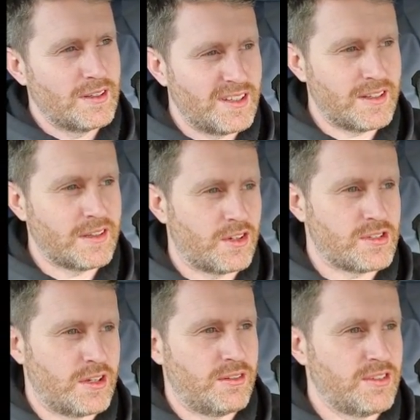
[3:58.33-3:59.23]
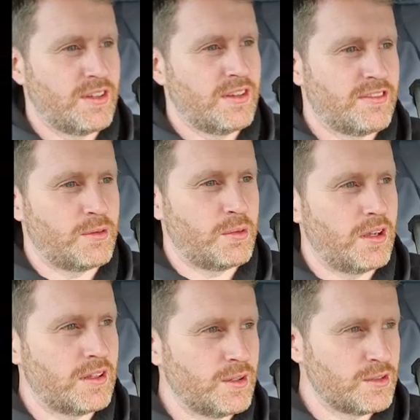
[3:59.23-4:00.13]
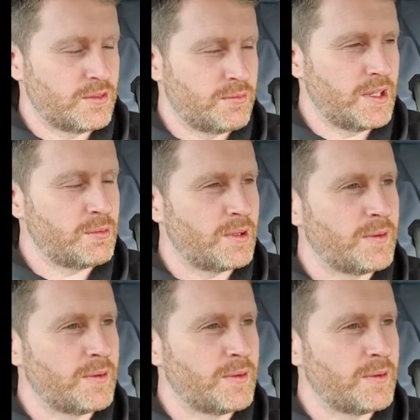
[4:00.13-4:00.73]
distance ourselves from all the people.